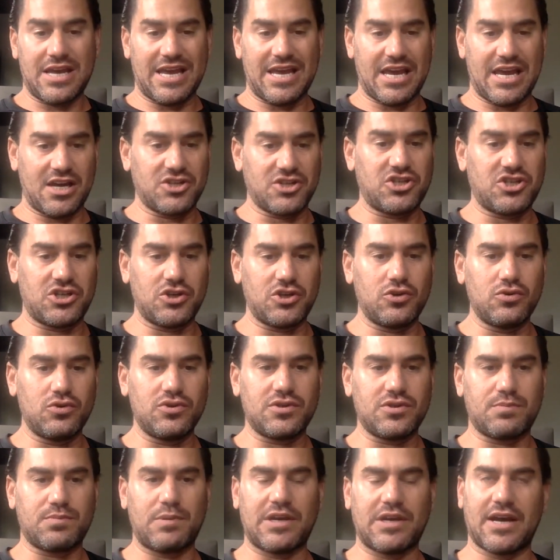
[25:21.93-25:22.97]

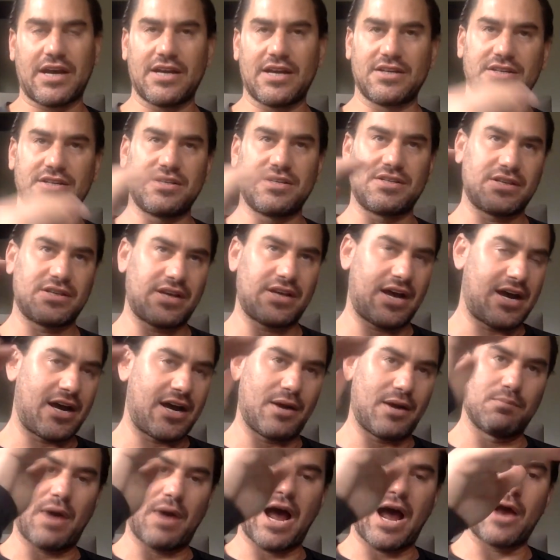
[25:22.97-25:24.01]
issues because
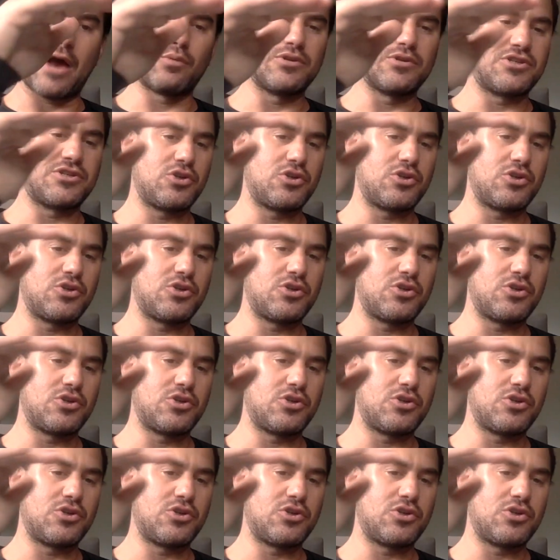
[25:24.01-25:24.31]
I was